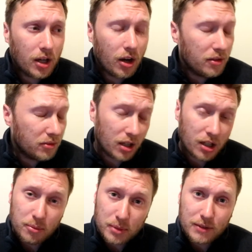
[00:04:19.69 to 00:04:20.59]
I
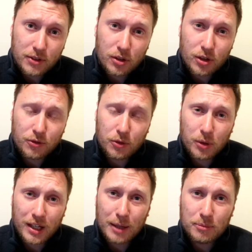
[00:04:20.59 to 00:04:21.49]
can't believe he only got
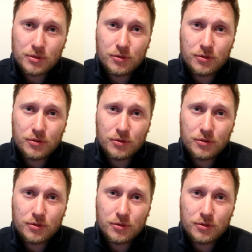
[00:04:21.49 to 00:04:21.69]
four caps.